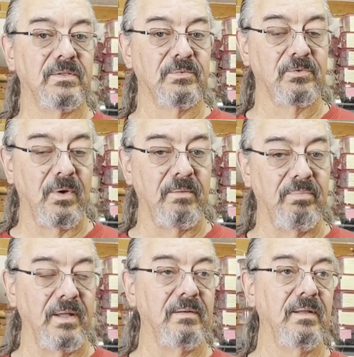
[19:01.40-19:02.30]
subscribe
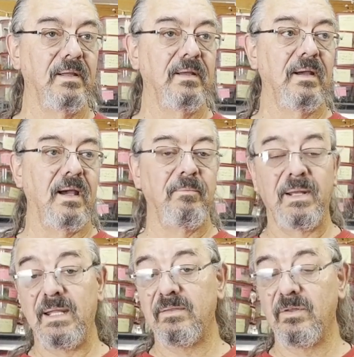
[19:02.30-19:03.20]
button
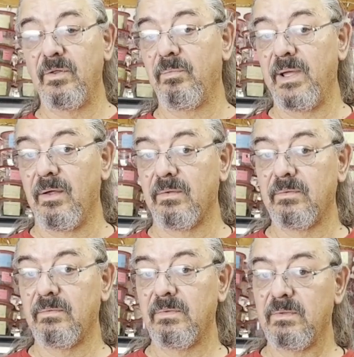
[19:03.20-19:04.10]
and hit the little bell
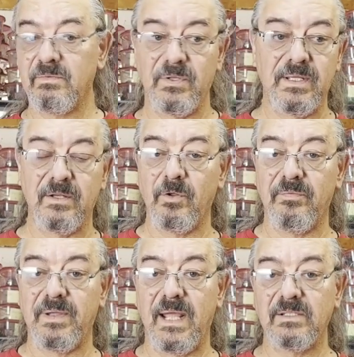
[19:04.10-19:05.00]
so you get
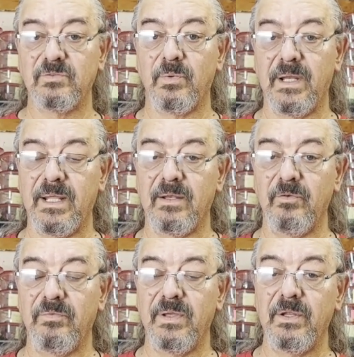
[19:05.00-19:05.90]
notifications when I get a
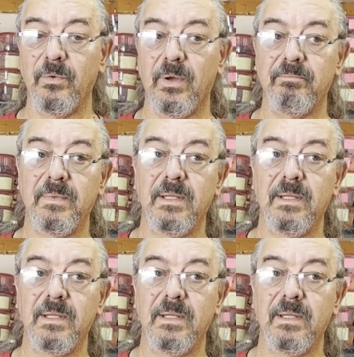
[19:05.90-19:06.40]
new video up.